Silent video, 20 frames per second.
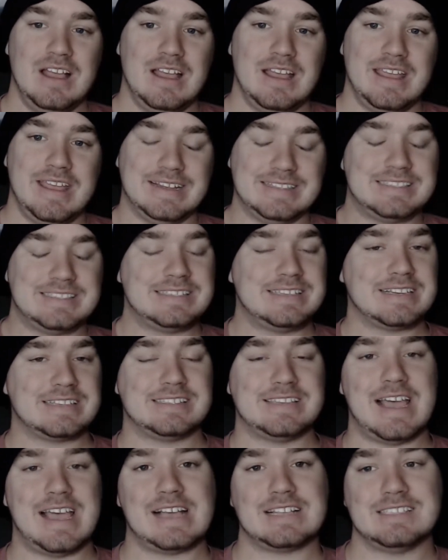He had 6
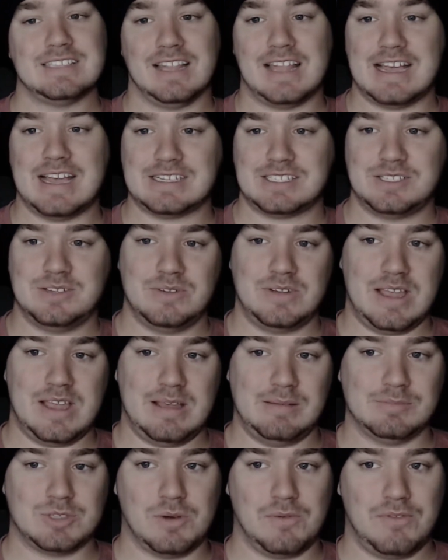sacks in the last 2
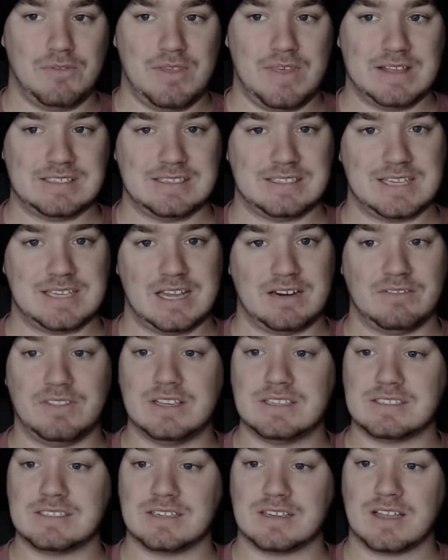games. Hopefully that's a sign of
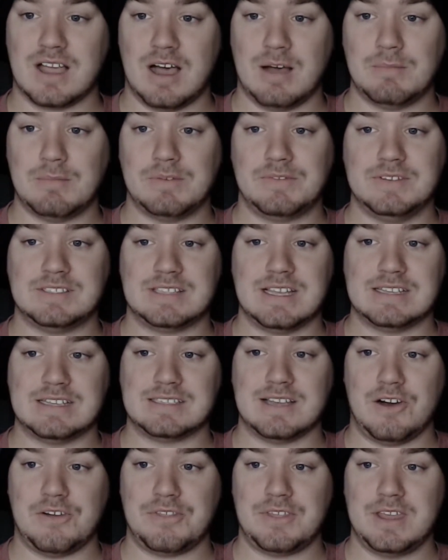things to come if he stays
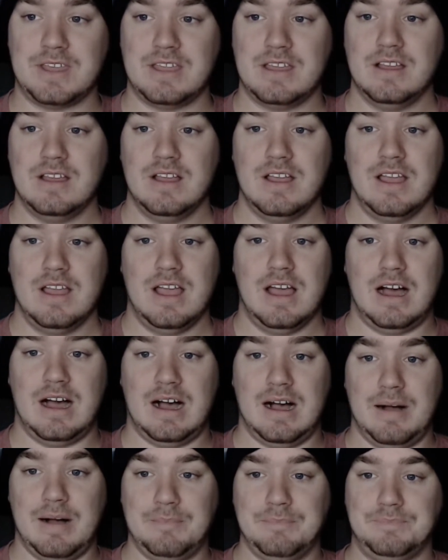healthy.
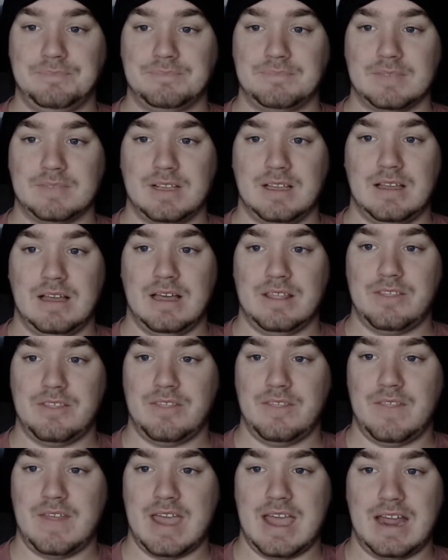Other
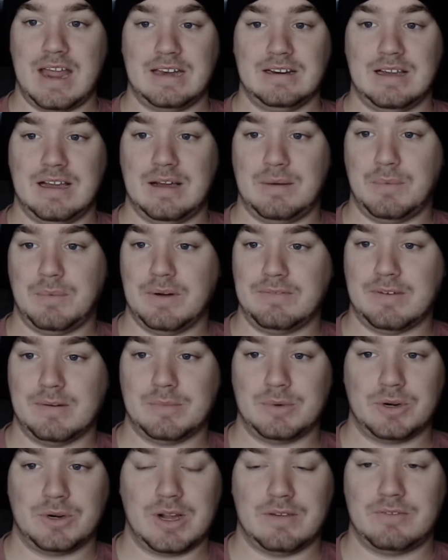than that, 1
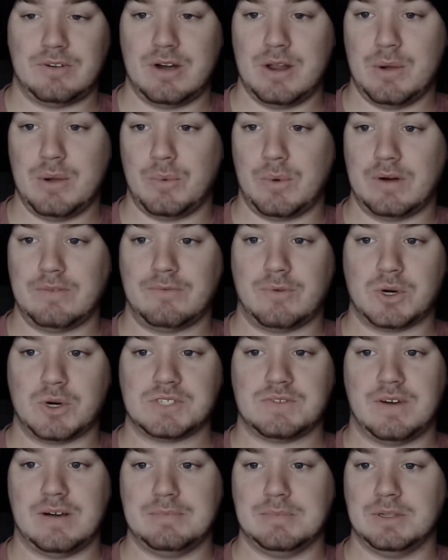fumble recovery and 1
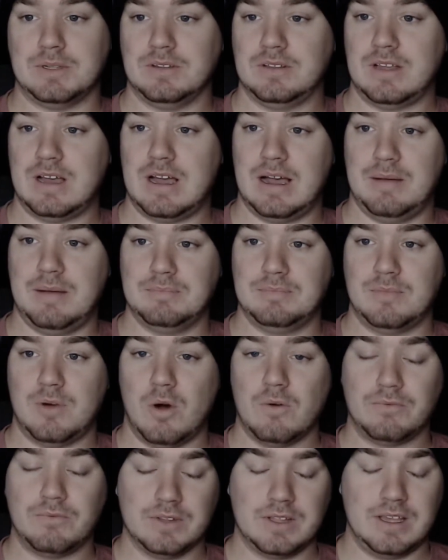forced fumble.
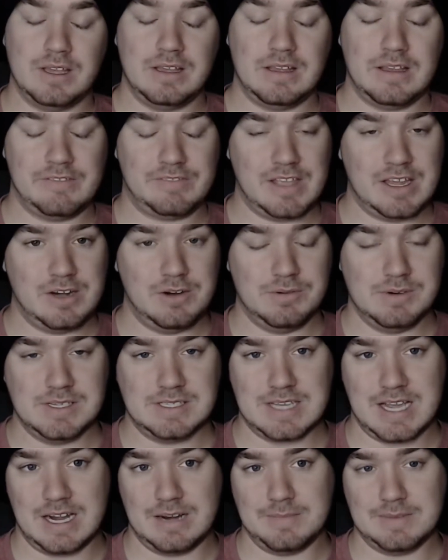Hopefully, if they do
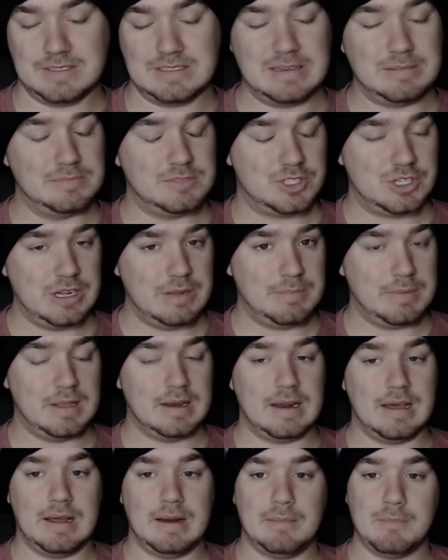re-sign him, it's something cheap
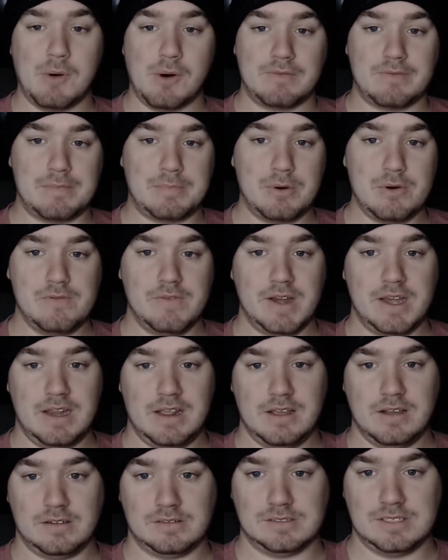and more of a prove-it
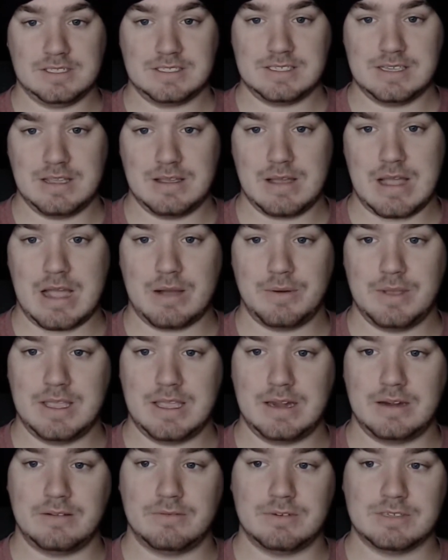deal to see how he
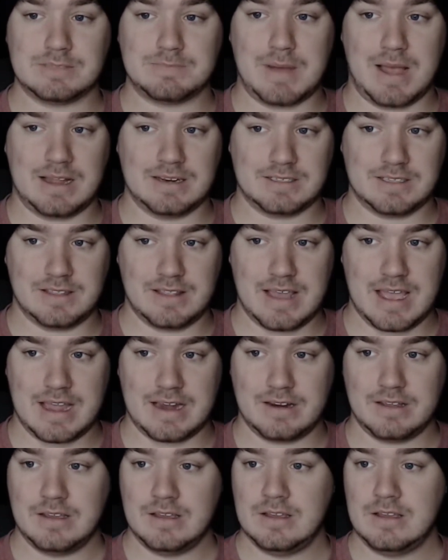can respond to
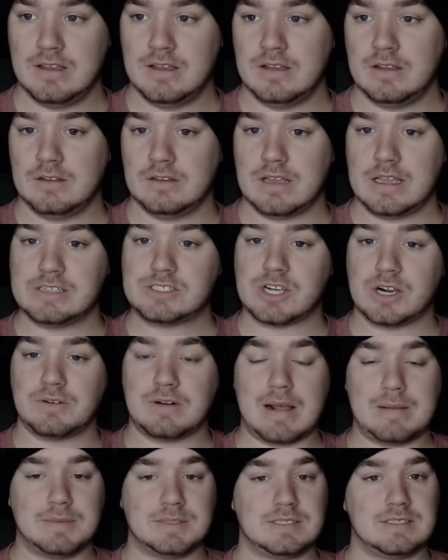that. A'Shawn
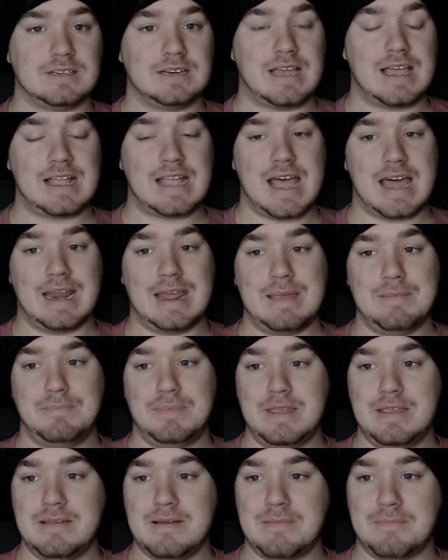Robinson got a
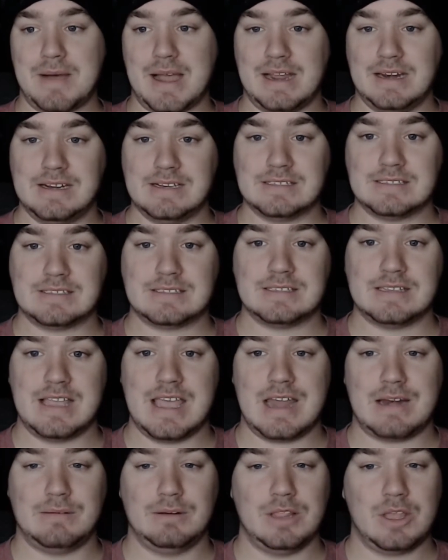B-. He
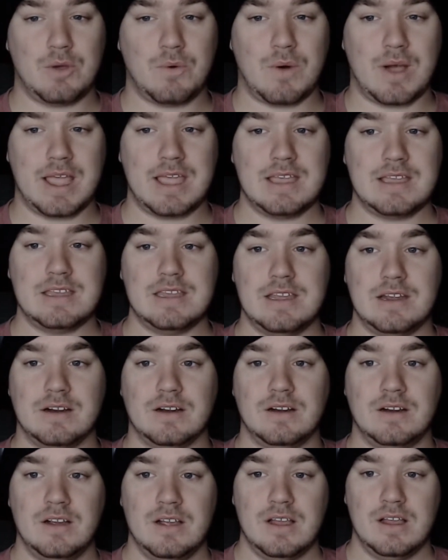had a really quiet
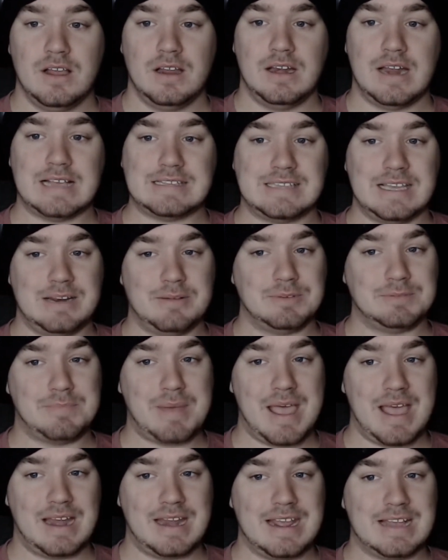year. Not saying it was bad.